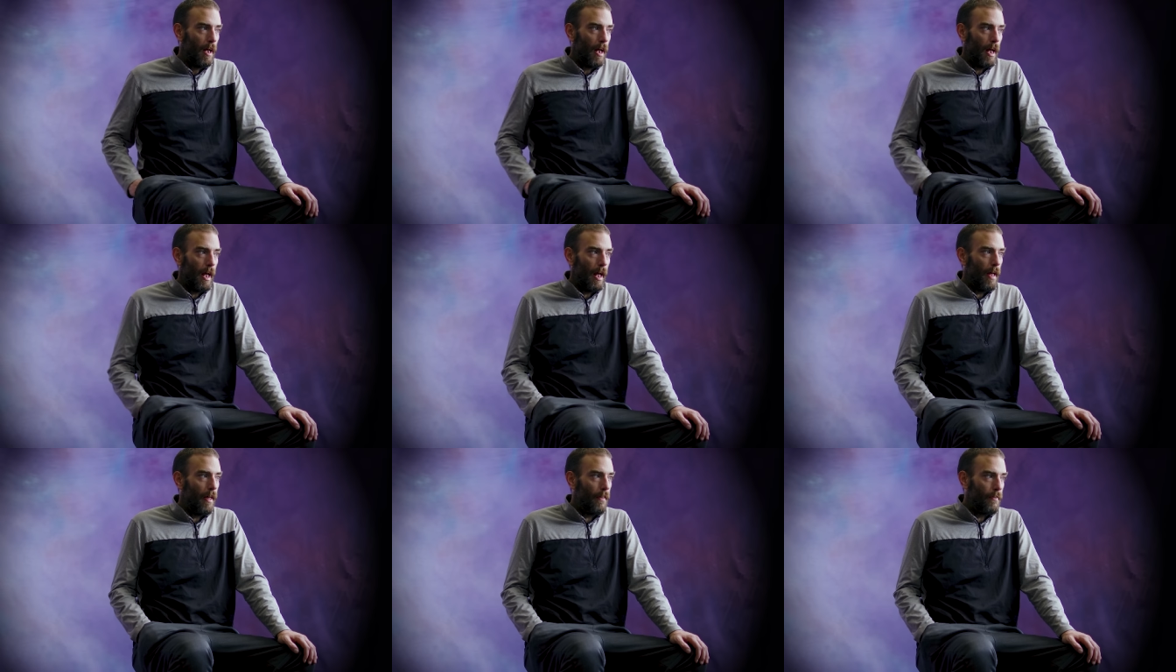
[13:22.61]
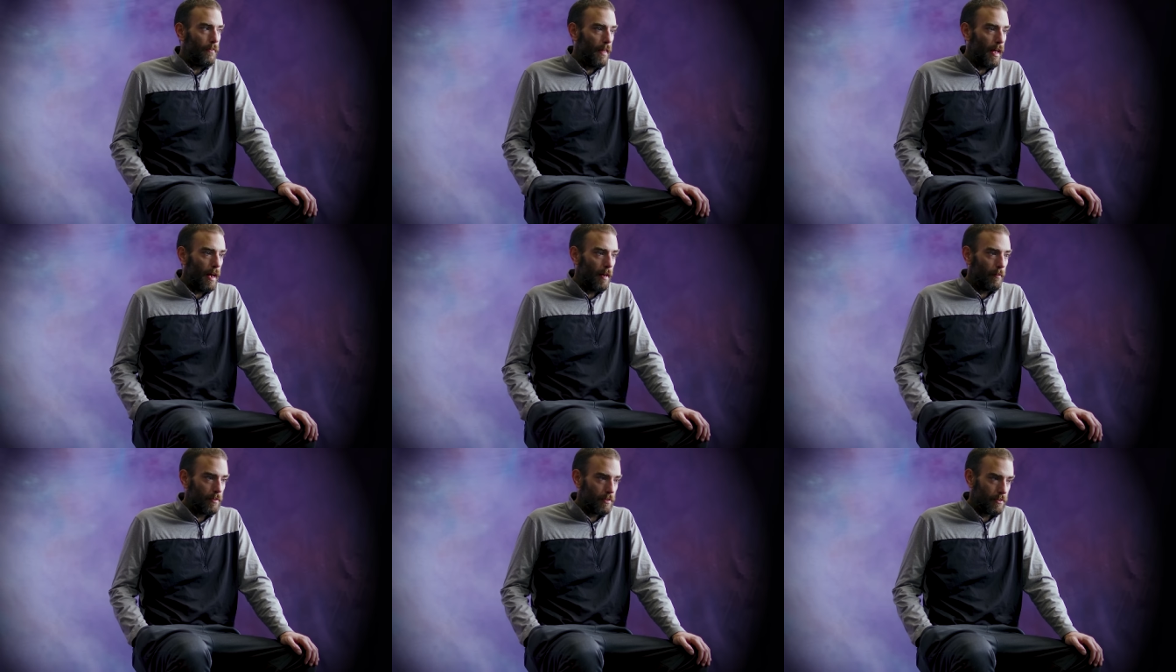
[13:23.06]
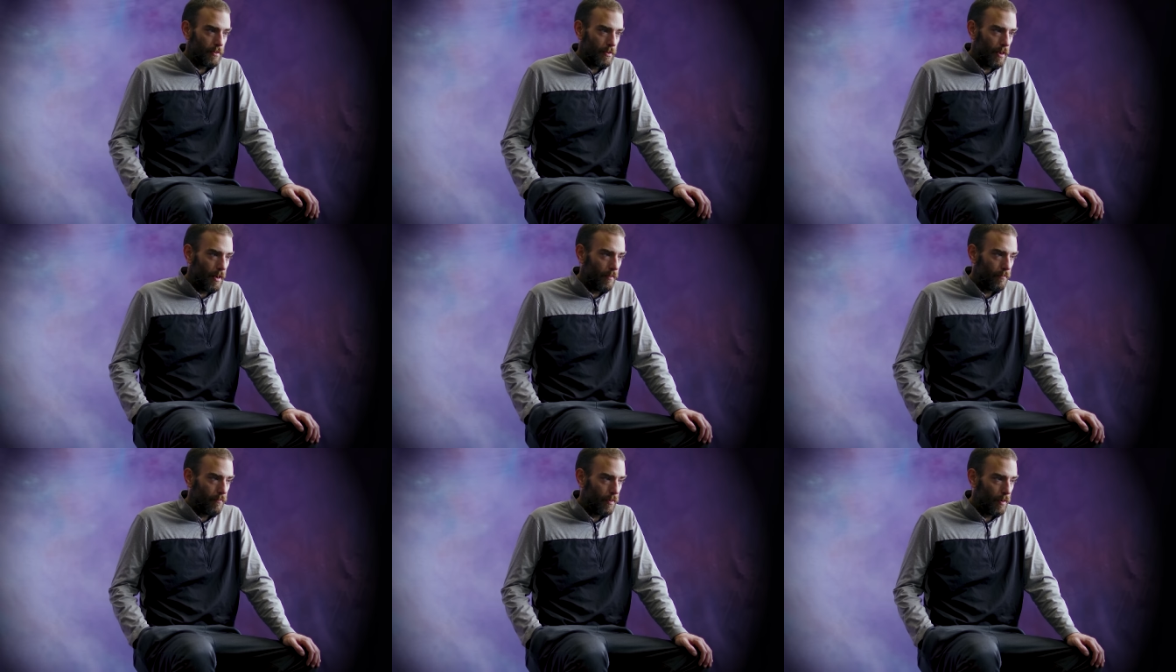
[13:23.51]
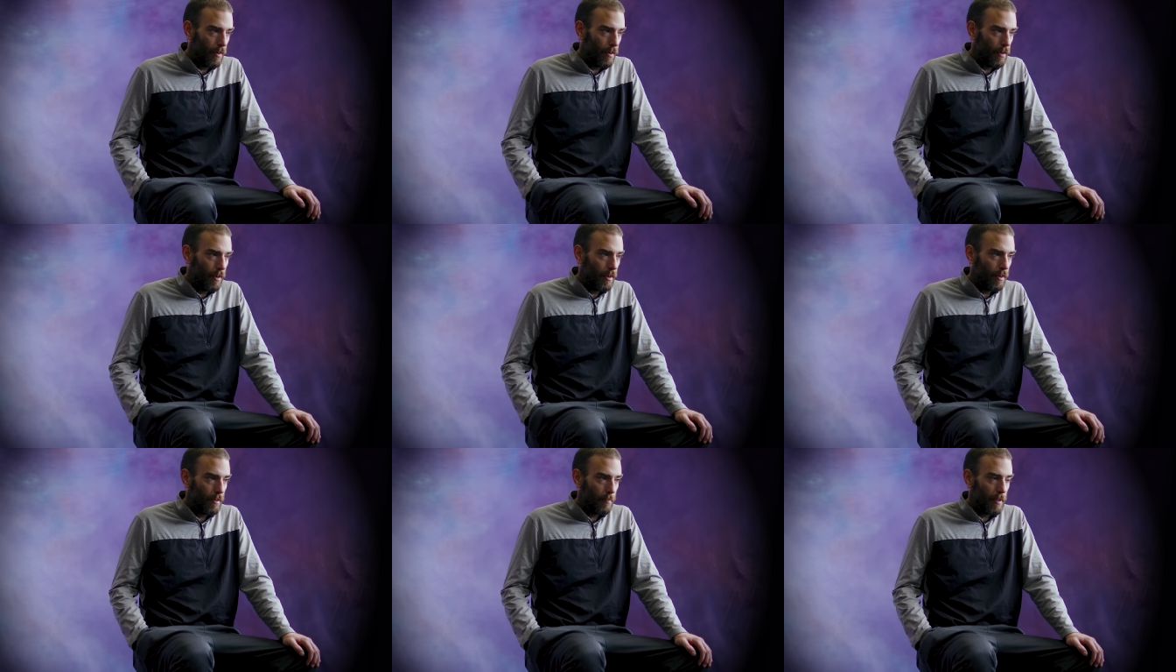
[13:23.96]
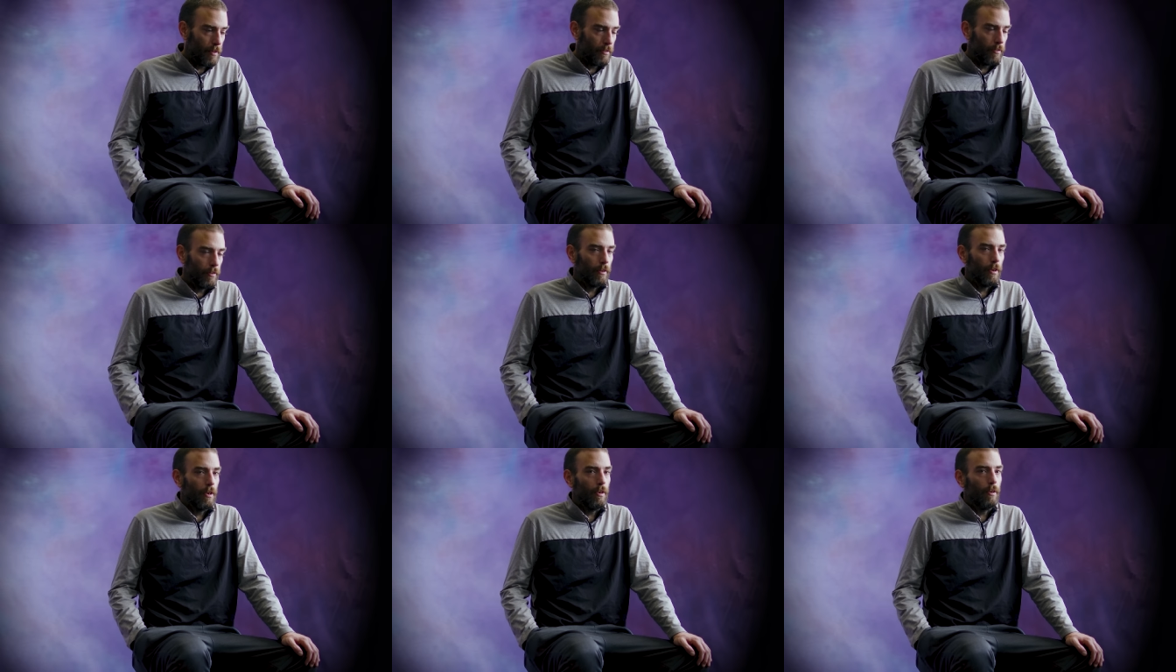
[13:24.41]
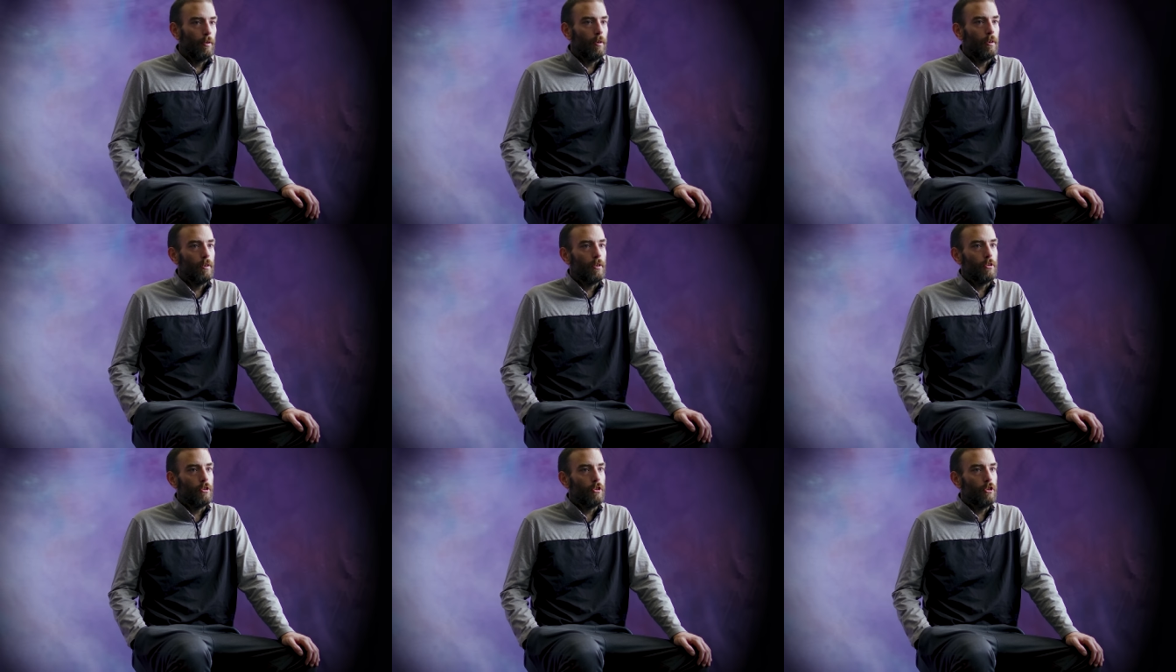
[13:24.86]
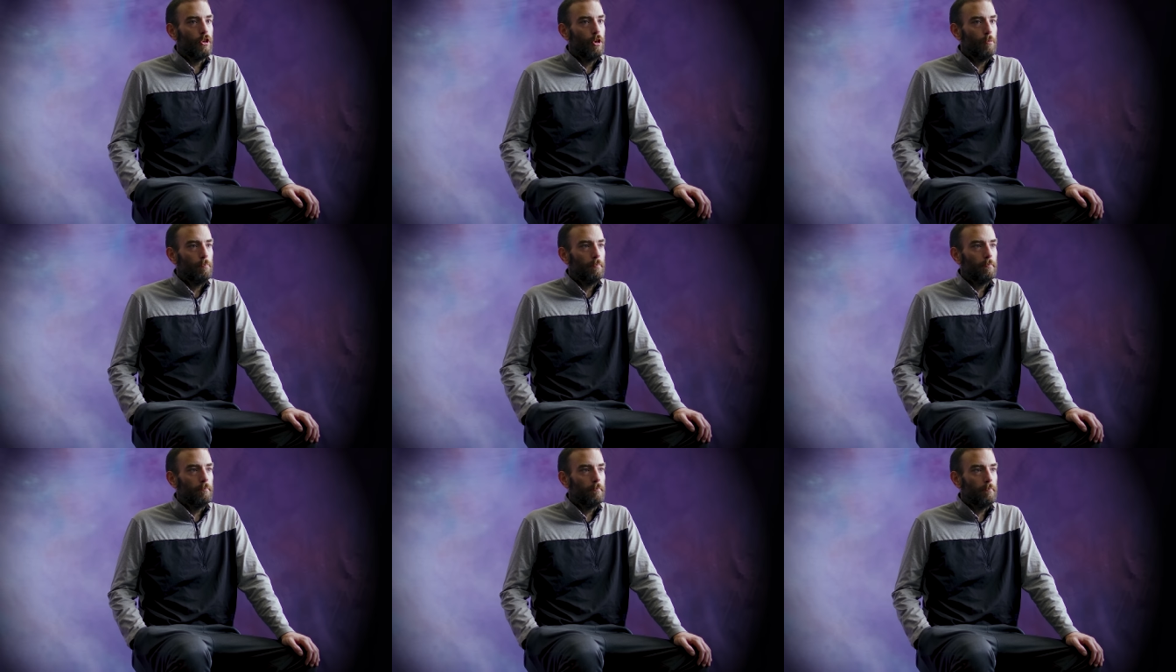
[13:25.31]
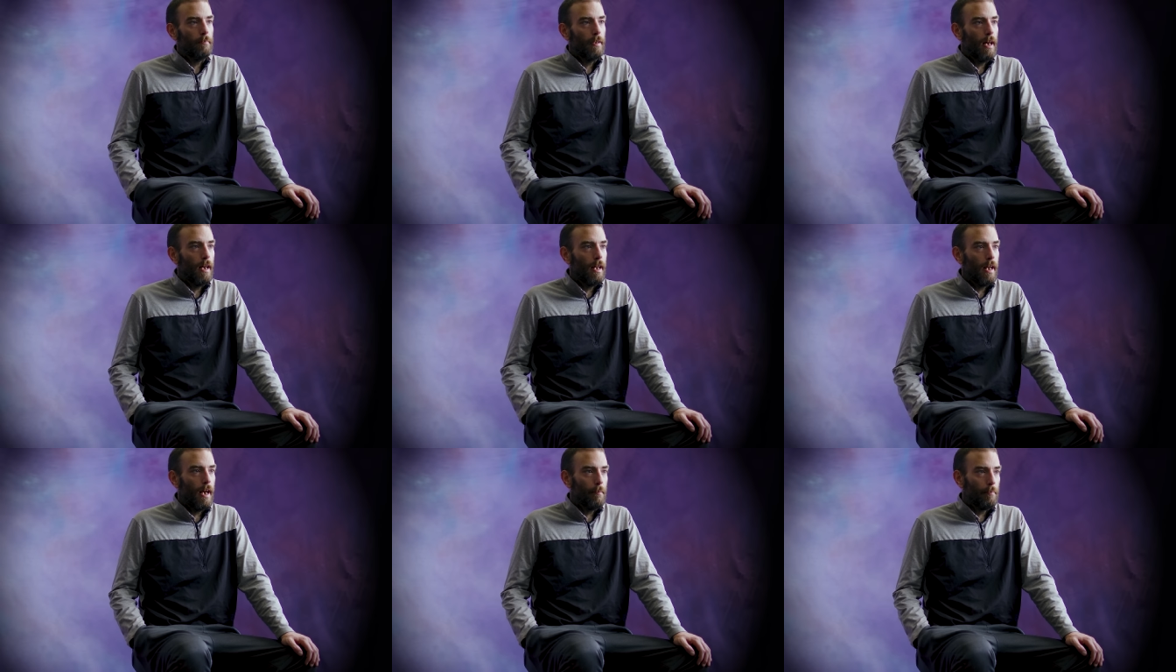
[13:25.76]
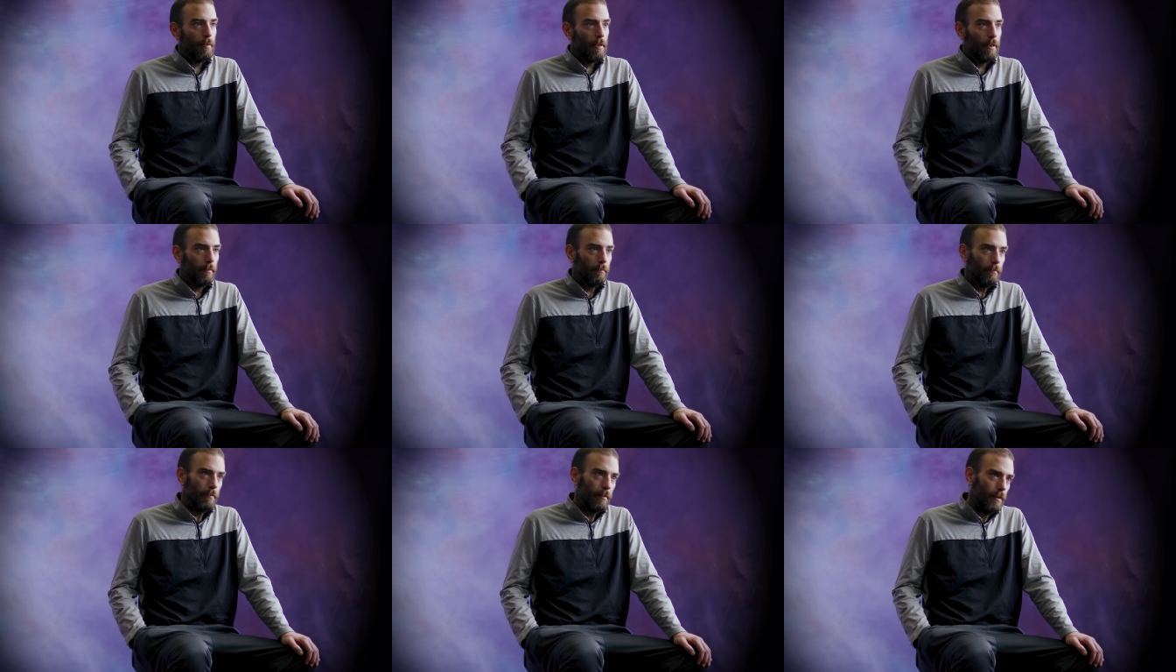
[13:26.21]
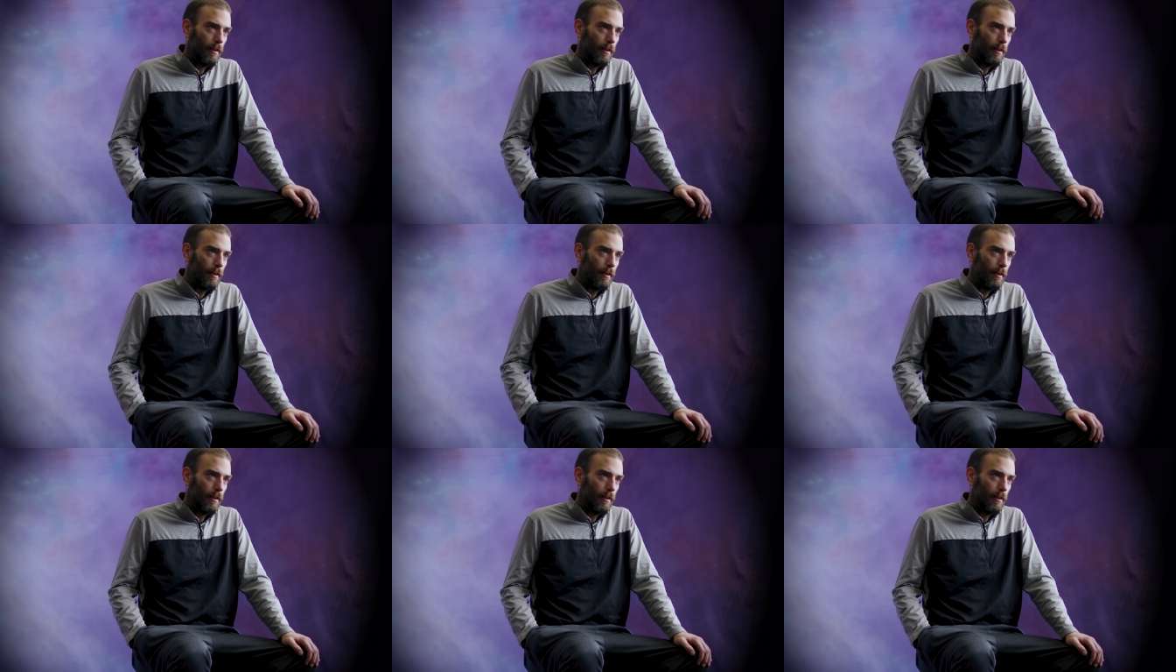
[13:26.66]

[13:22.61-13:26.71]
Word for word: And that was enough for her to mentally go, nope, not happening.